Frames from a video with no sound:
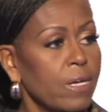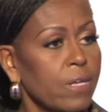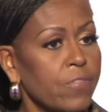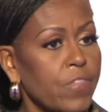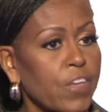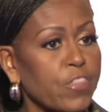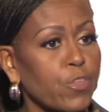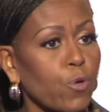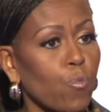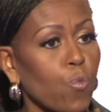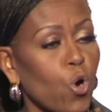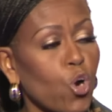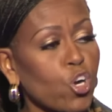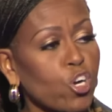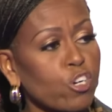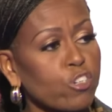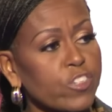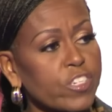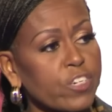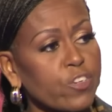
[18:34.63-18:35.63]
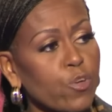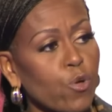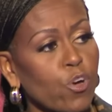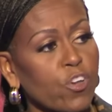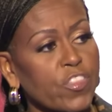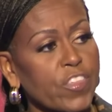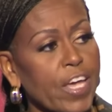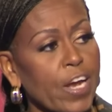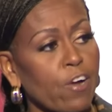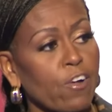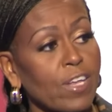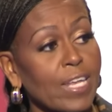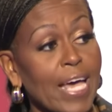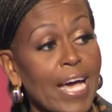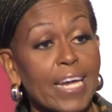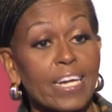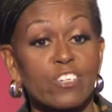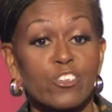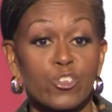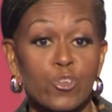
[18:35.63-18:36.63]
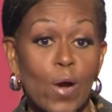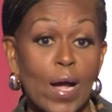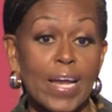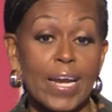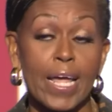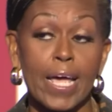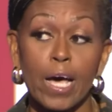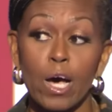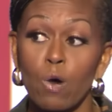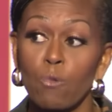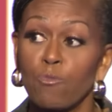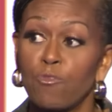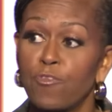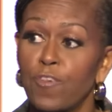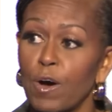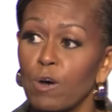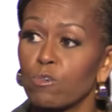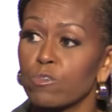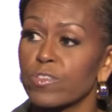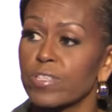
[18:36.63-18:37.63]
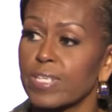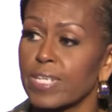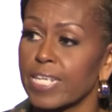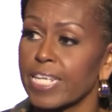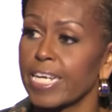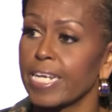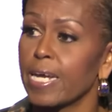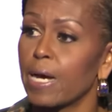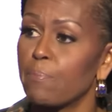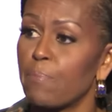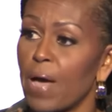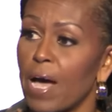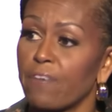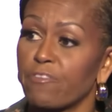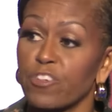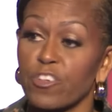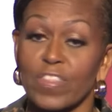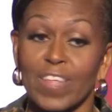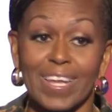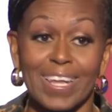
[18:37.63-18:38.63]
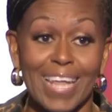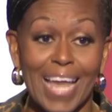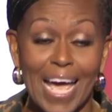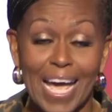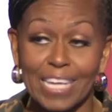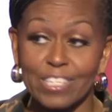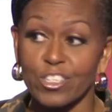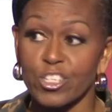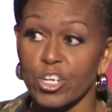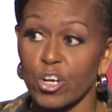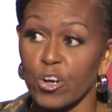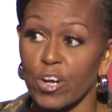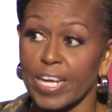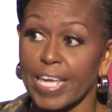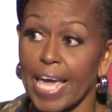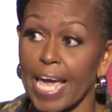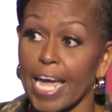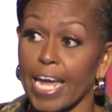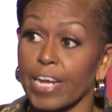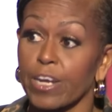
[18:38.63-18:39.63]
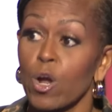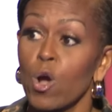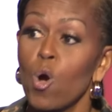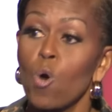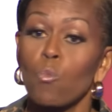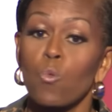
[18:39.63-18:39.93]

that the workers in North Carolina trying to help folks clean up after the last hurricane